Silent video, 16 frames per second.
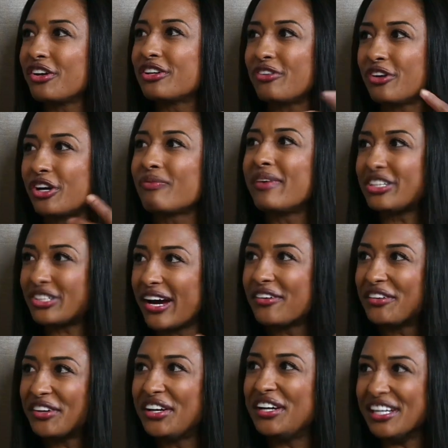during my
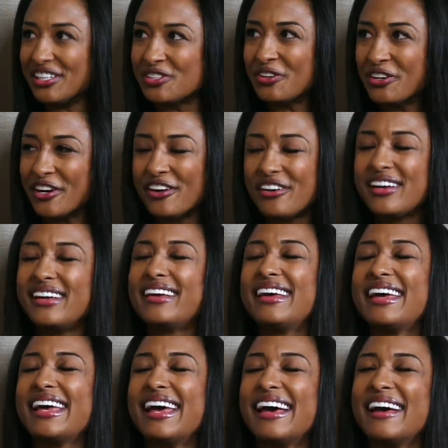childhood in judo.
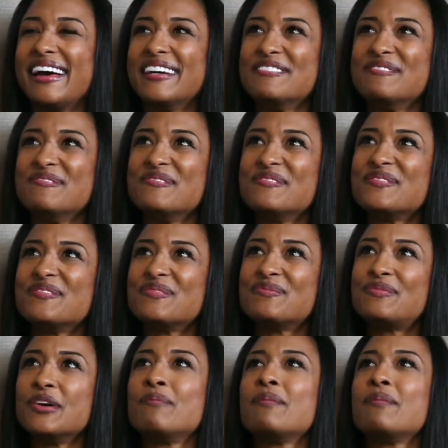But